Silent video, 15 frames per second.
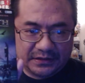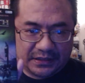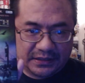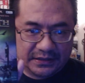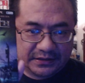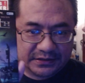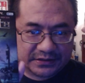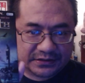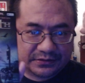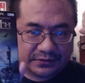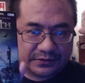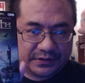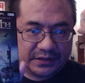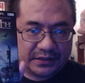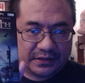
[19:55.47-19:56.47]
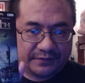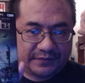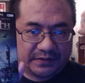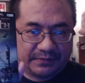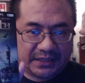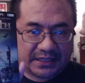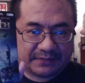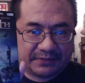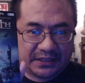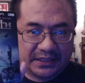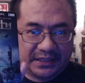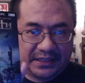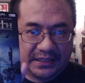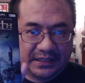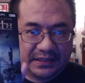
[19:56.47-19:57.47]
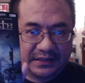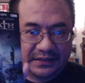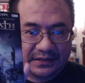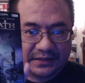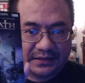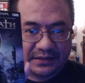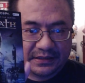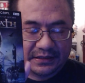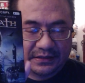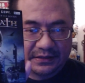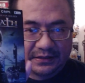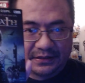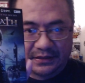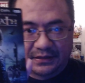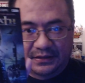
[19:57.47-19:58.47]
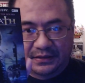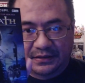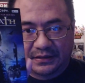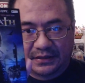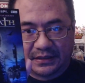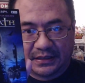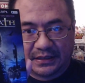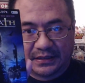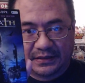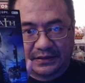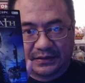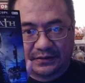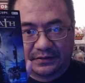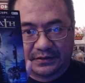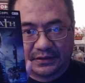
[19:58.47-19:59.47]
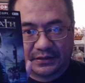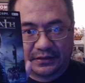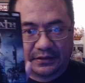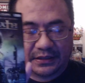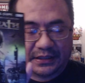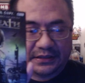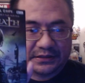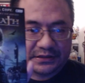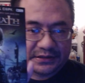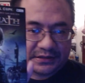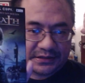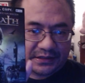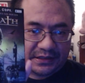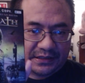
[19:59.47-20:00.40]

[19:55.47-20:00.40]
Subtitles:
telling the story of the Black Plague in you know, the Dark Ages,